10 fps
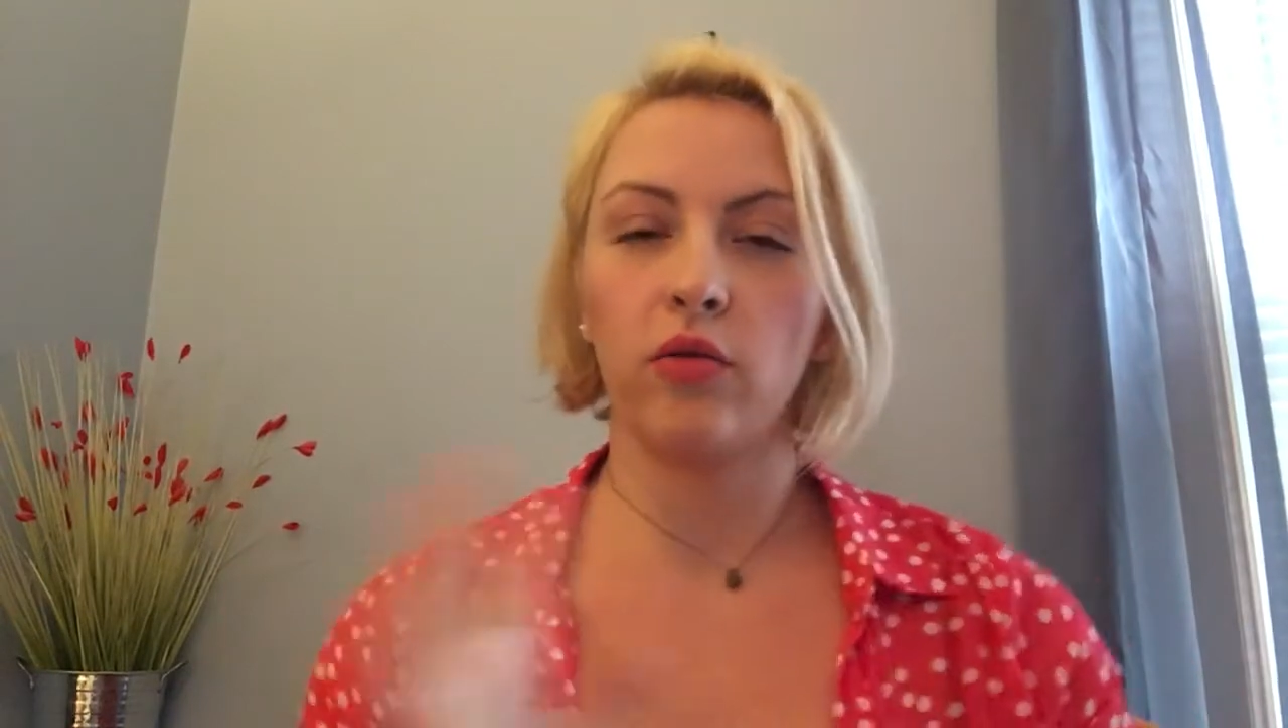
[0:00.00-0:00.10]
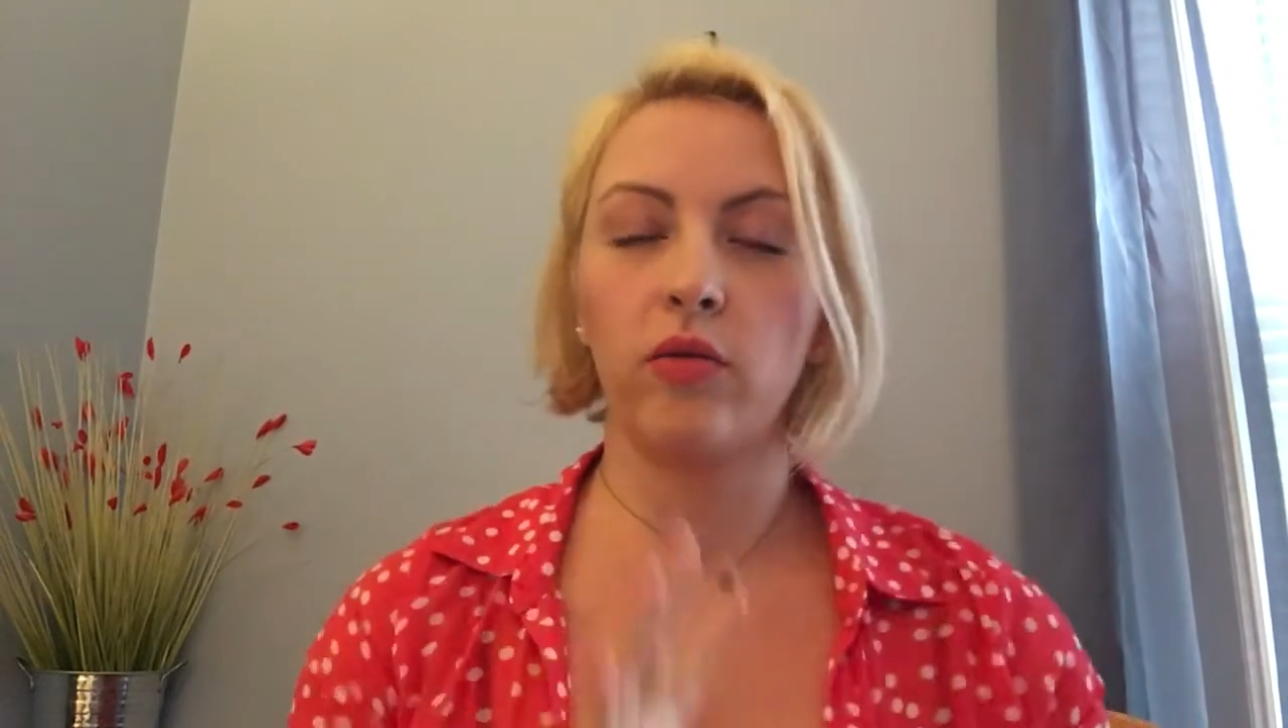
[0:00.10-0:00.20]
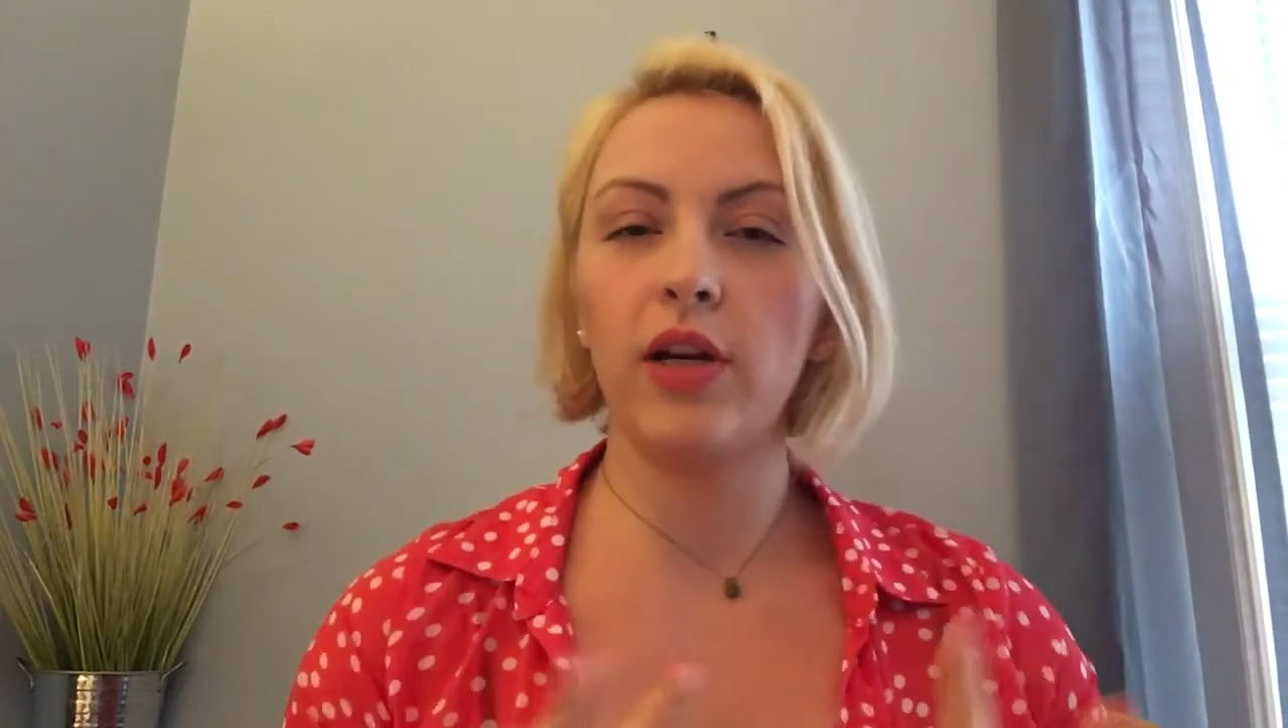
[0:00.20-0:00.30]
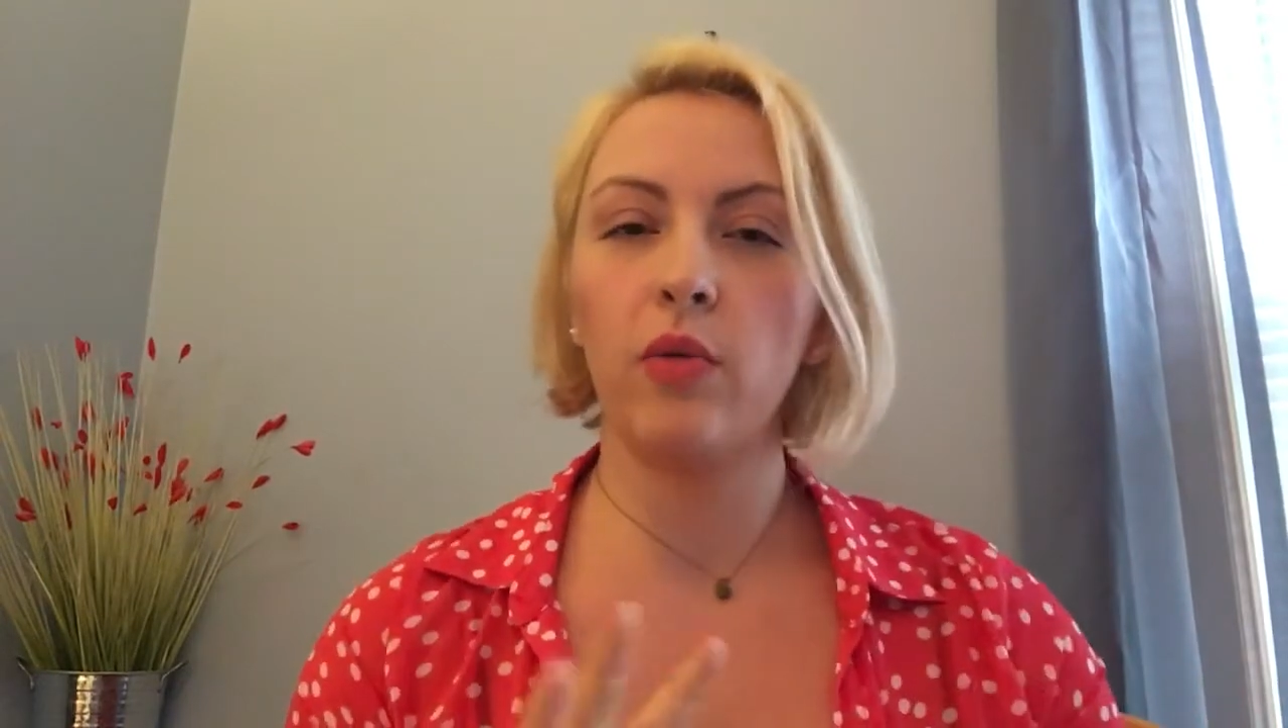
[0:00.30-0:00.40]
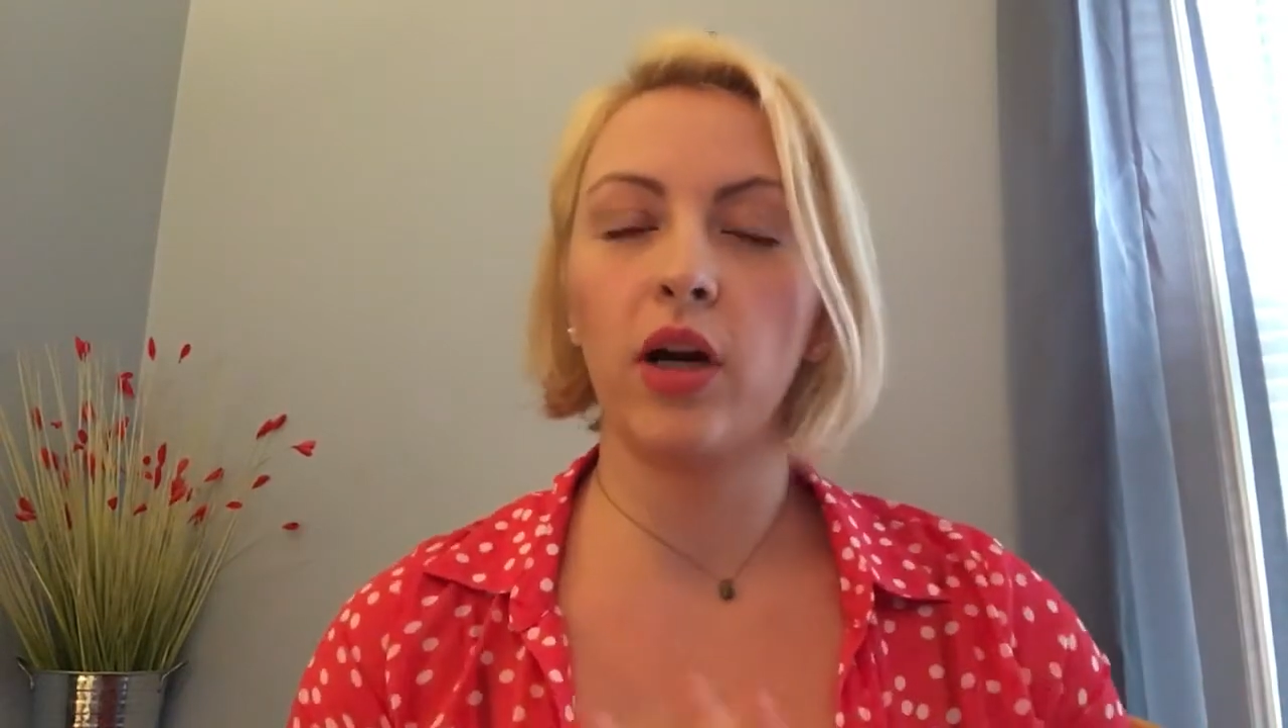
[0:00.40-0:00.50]

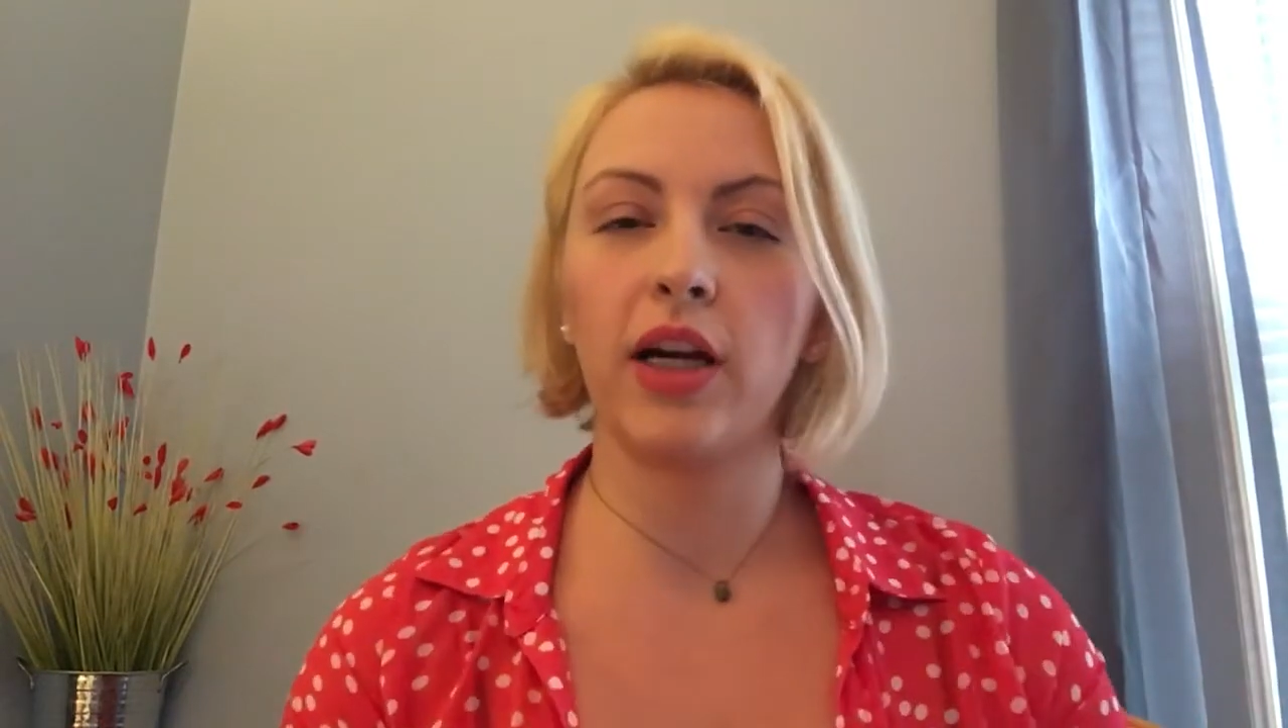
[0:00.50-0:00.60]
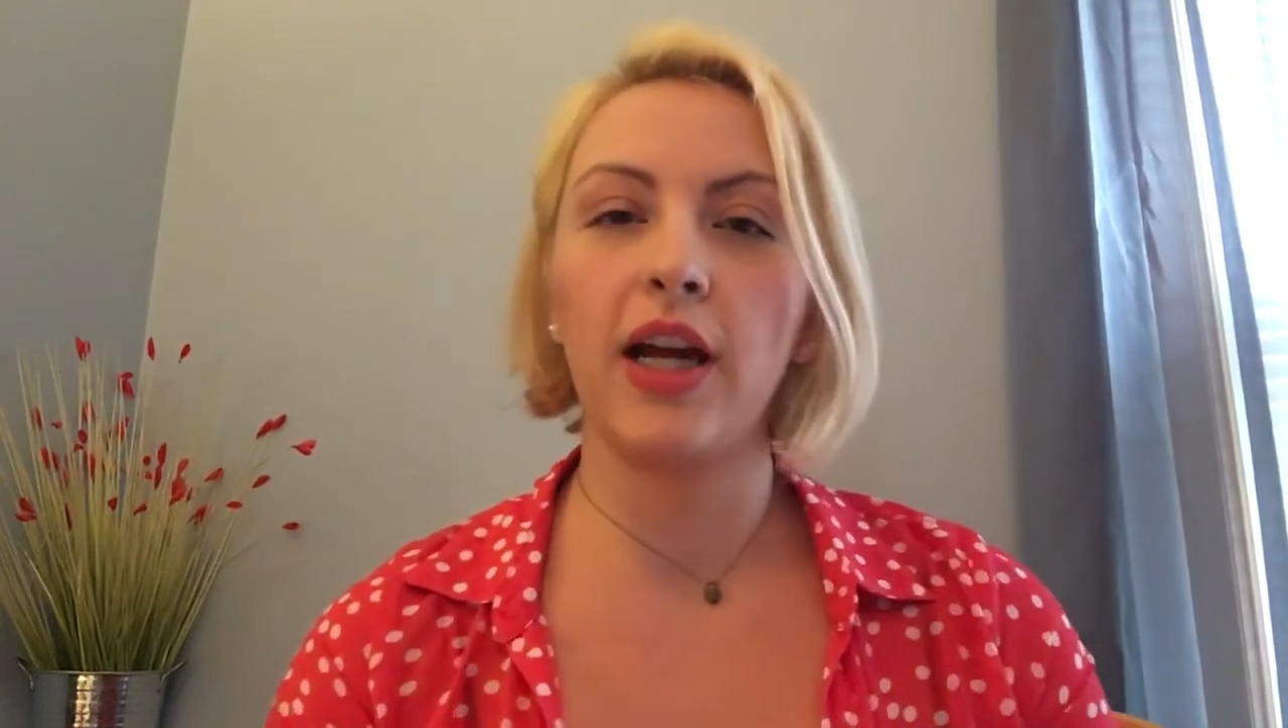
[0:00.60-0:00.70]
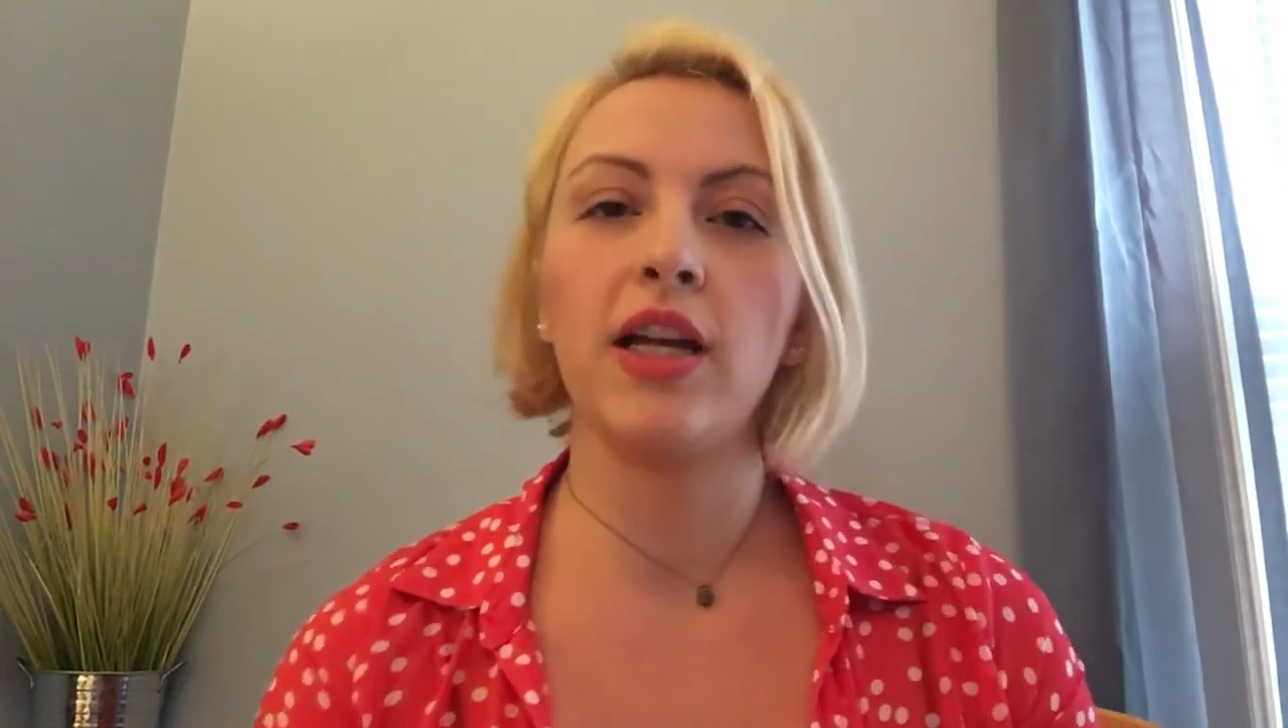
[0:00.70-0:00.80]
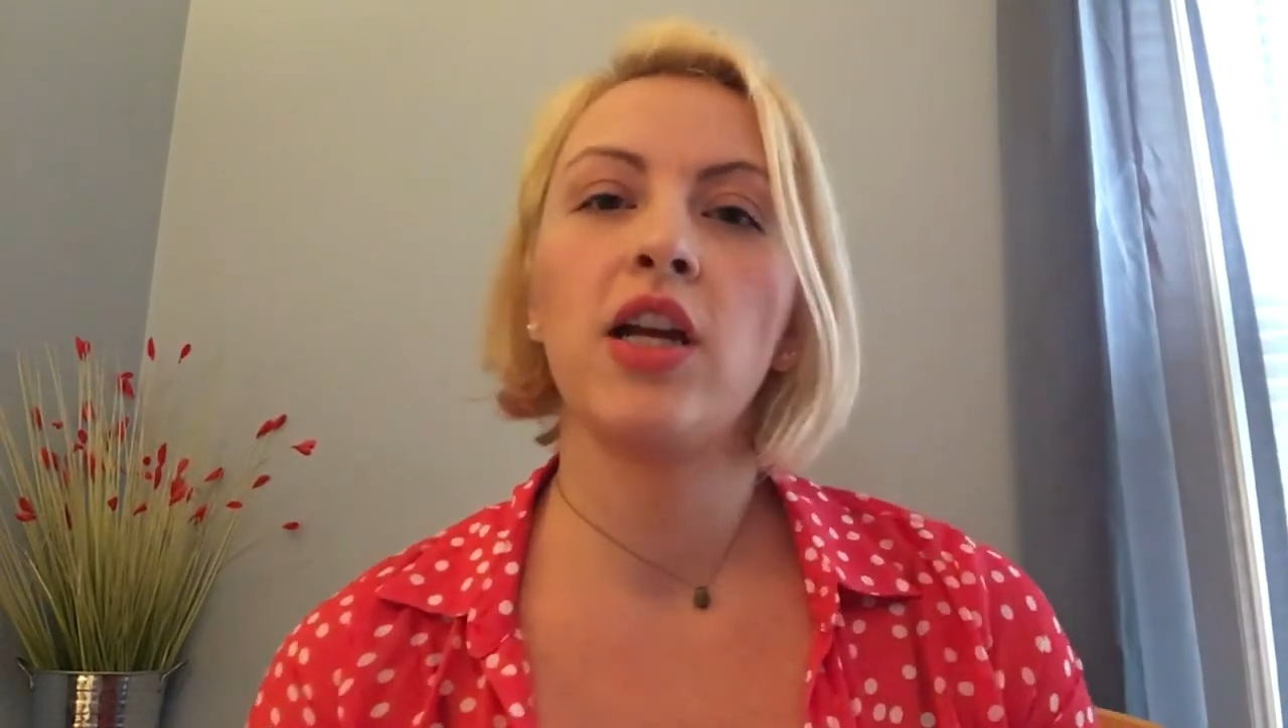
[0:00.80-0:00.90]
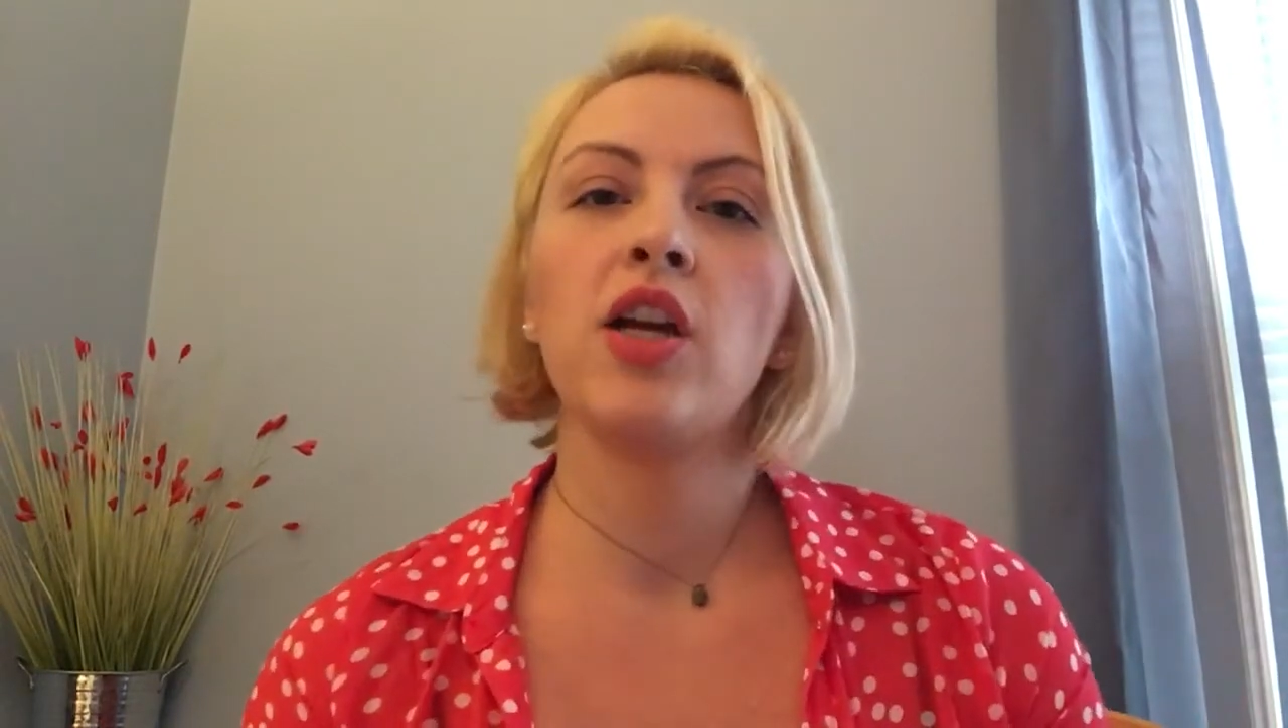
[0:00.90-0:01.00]
rework it